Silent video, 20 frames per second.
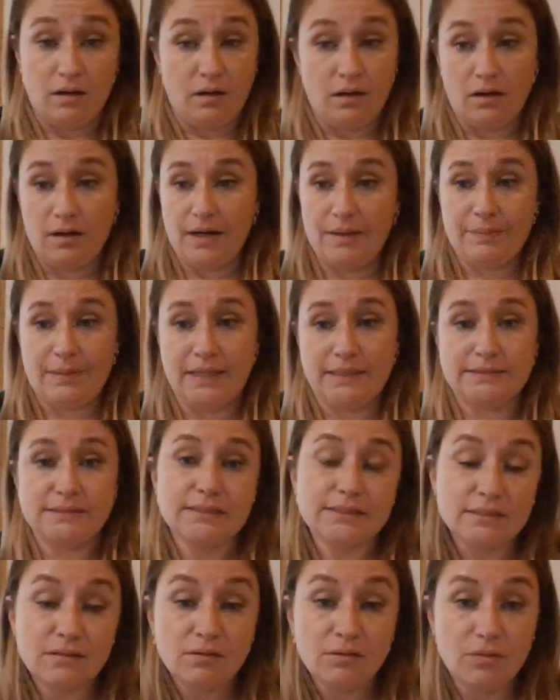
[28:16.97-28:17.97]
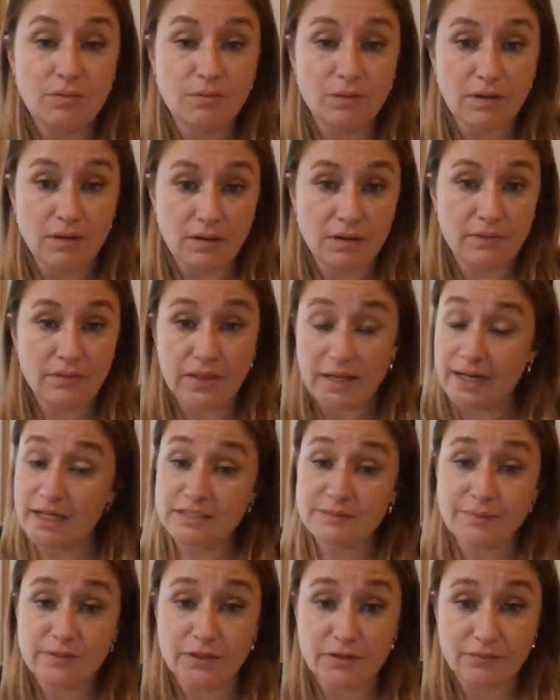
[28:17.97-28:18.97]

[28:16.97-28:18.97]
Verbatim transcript: All right, Pisces. Well, that has been